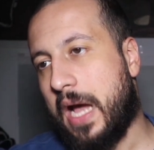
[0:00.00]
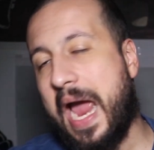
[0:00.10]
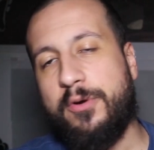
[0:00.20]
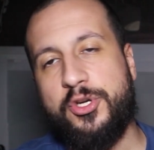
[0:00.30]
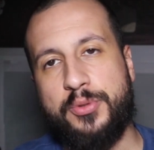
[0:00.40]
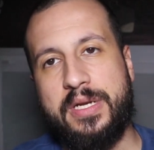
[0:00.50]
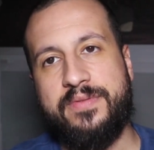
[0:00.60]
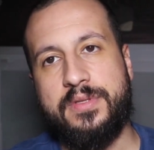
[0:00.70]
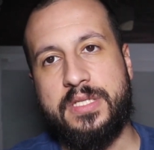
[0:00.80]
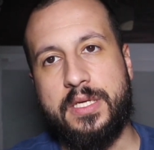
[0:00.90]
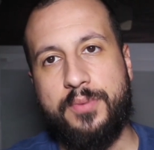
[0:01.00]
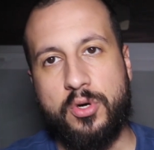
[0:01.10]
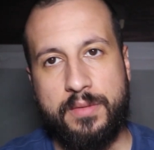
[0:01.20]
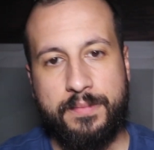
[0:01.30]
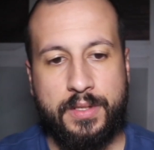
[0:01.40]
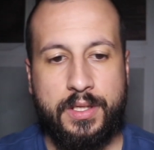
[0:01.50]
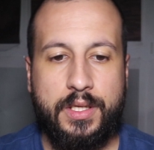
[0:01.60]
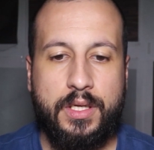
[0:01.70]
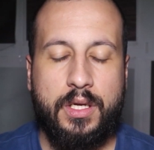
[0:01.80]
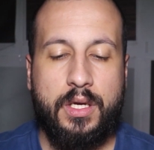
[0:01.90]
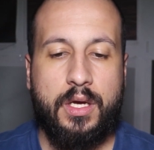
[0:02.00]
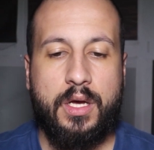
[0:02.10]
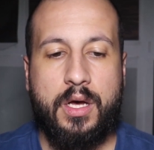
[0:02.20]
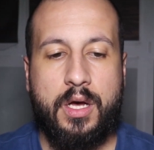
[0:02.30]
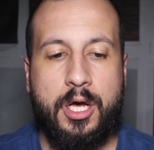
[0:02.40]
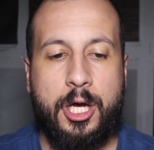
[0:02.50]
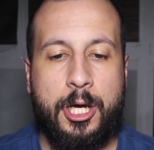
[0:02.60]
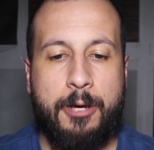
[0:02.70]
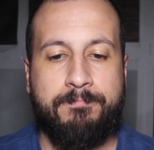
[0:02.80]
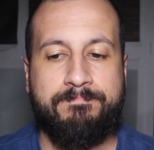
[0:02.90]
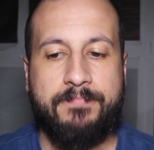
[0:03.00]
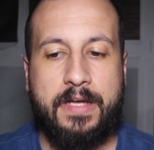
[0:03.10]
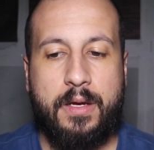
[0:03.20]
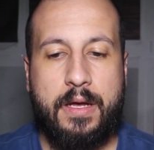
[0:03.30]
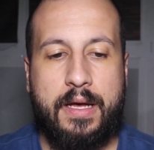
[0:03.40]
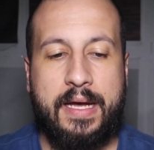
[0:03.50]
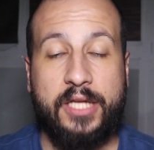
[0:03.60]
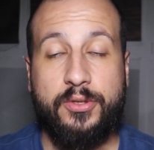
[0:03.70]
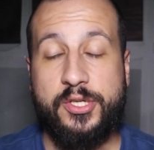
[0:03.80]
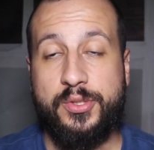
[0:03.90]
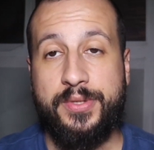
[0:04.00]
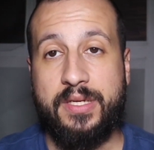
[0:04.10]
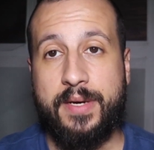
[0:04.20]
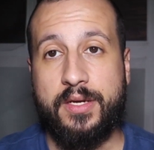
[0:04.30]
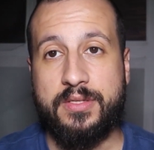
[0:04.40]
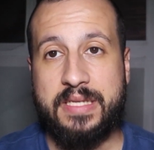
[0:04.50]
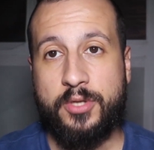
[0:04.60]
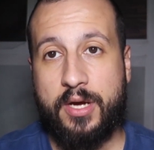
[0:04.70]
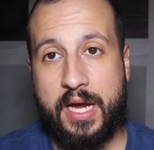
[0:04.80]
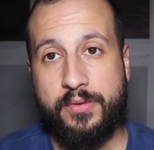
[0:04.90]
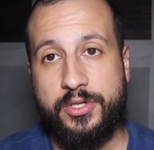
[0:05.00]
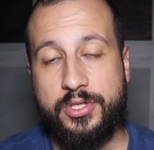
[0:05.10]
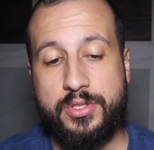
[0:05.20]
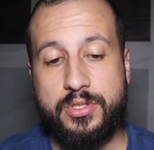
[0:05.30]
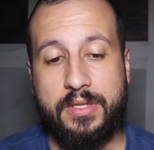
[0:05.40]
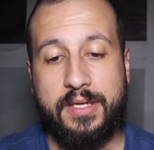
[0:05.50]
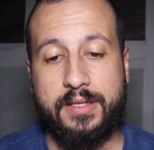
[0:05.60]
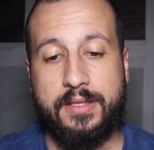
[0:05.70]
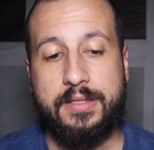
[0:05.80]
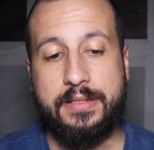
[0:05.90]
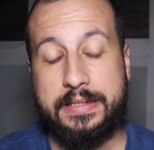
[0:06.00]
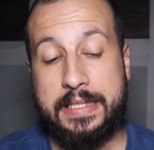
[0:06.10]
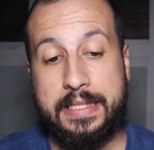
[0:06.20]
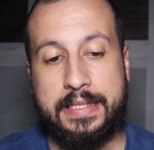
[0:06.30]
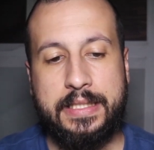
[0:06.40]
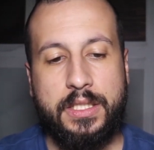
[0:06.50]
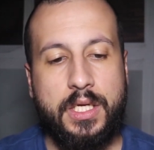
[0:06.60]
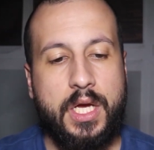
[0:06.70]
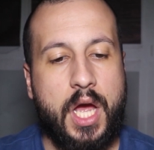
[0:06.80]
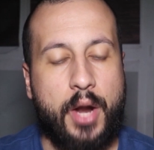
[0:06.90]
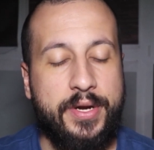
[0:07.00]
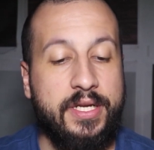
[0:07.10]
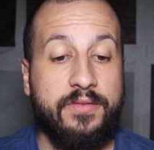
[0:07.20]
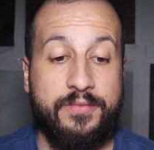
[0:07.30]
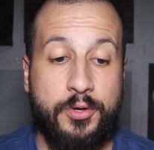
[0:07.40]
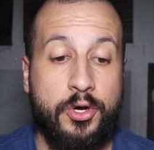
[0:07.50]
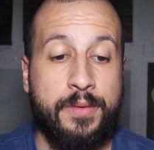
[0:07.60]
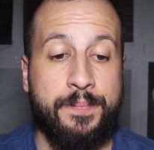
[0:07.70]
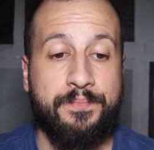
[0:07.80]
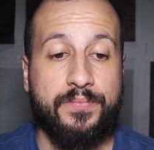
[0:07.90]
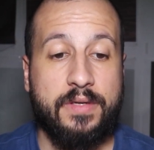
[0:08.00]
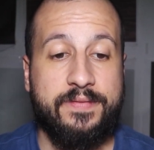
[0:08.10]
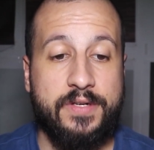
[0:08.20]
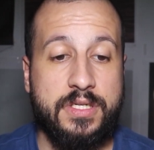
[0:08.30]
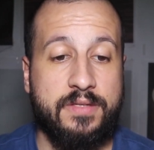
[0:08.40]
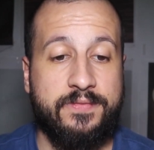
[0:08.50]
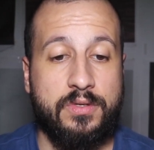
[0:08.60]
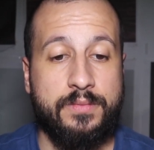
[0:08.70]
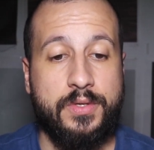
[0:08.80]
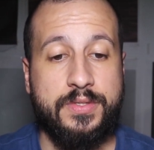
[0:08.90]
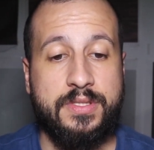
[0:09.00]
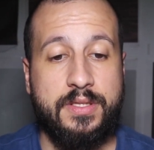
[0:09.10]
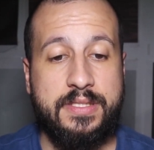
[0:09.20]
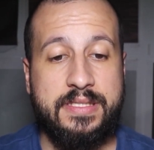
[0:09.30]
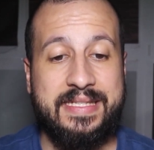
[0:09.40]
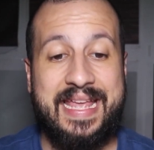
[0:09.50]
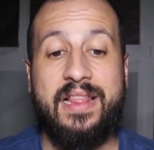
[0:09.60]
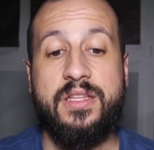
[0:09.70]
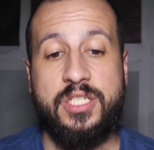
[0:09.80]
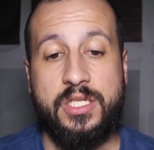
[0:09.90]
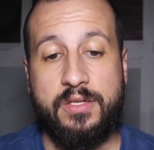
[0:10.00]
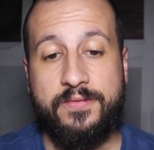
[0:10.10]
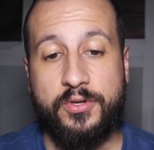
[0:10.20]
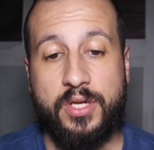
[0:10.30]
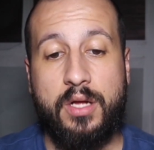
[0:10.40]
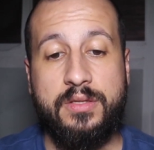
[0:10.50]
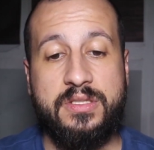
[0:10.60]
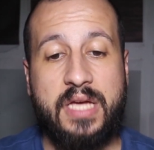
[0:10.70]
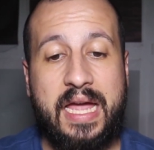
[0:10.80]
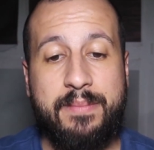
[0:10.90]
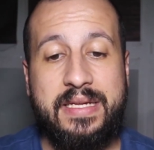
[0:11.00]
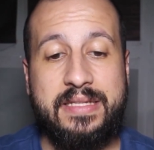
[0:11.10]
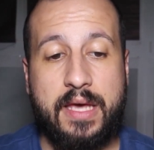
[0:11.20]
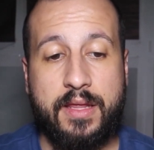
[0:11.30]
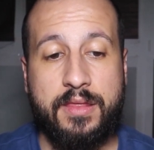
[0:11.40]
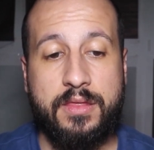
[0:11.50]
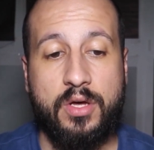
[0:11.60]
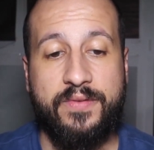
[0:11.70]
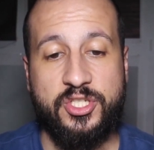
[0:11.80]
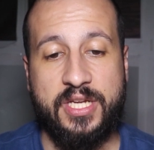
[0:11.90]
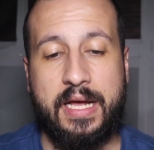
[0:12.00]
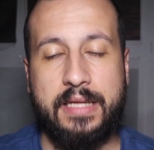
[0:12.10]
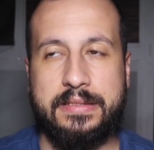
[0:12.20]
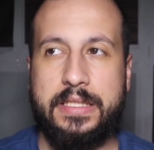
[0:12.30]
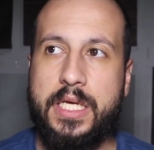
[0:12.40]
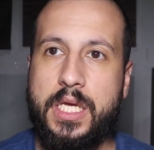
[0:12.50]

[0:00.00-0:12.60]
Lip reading: Irish relevant poem. I had to actually read about it because I'm not Irish, so yeah. A reading of the poem, first and foremost, this is an elegy for the untimely death of a child.